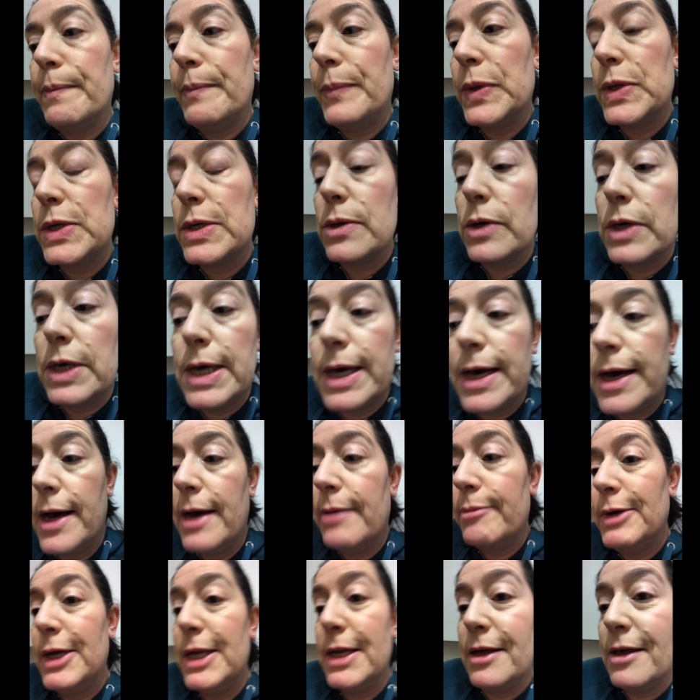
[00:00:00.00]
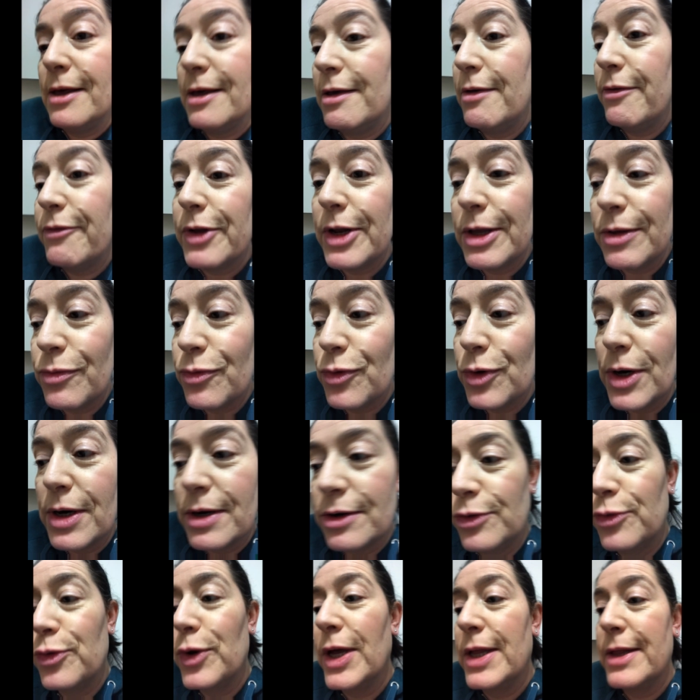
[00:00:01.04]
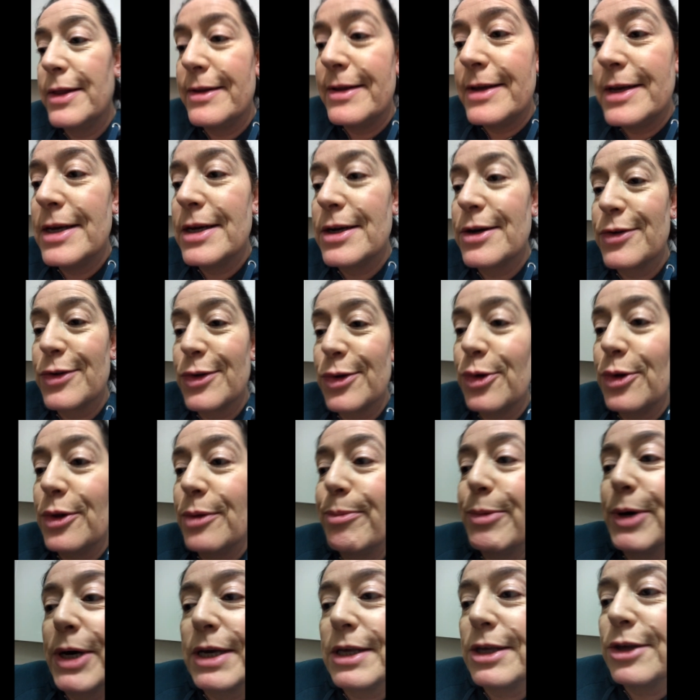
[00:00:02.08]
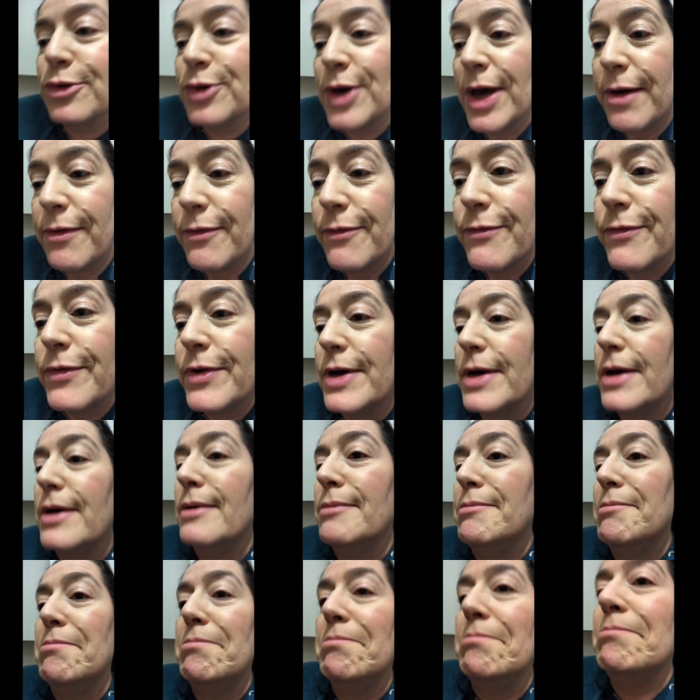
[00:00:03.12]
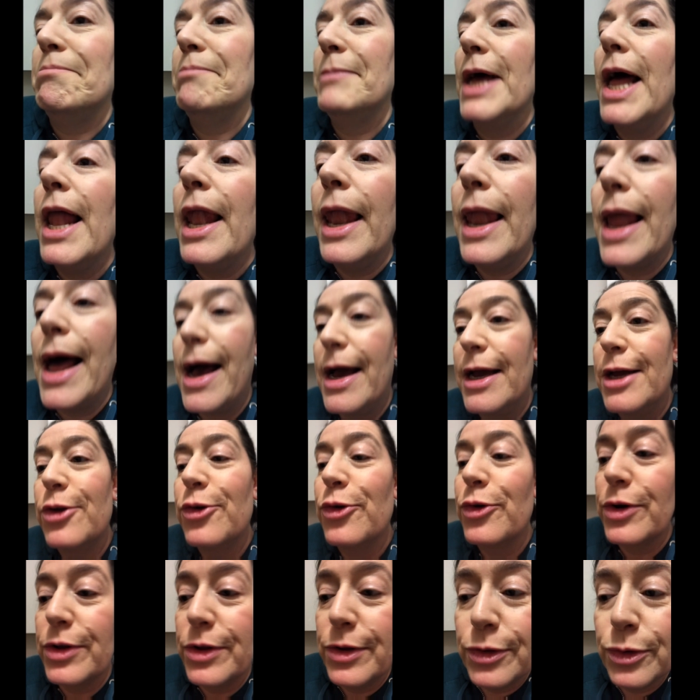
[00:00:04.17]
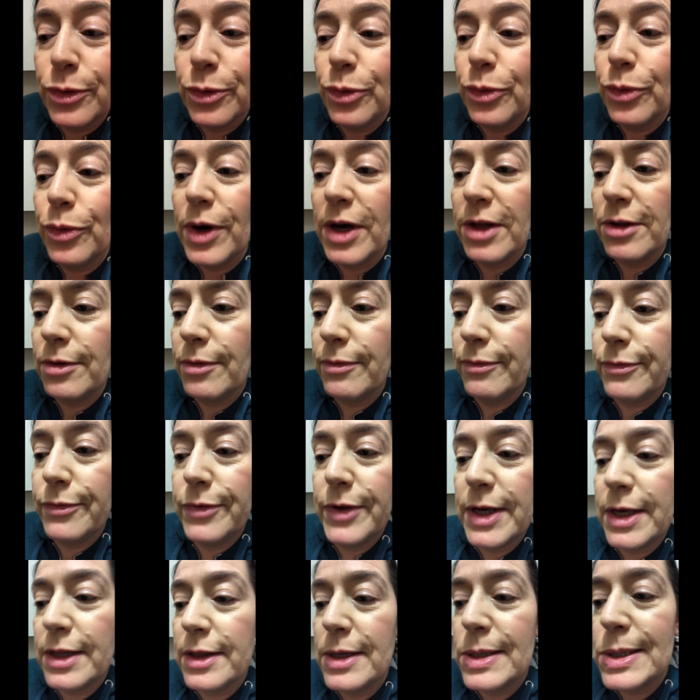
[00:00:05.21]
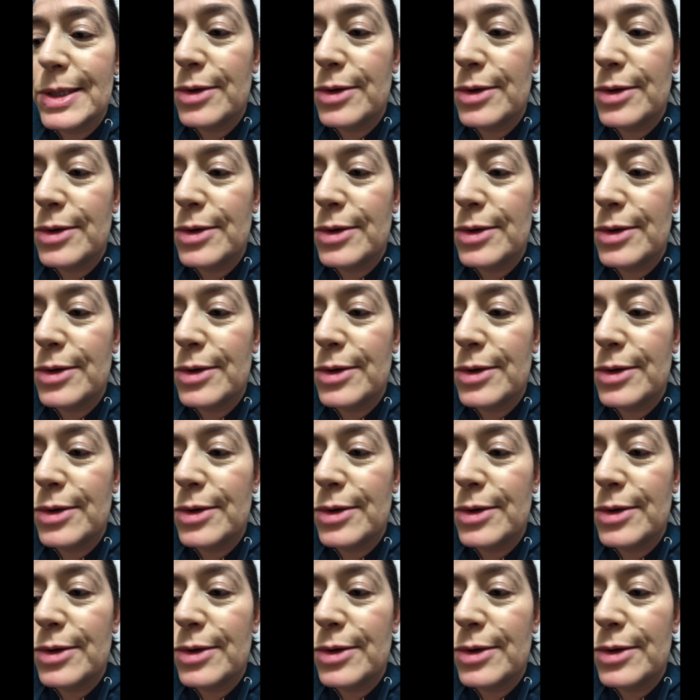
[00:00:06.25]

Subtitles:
So yeah, I mean, even if you are 20 years old but you have a line or two, I don't think this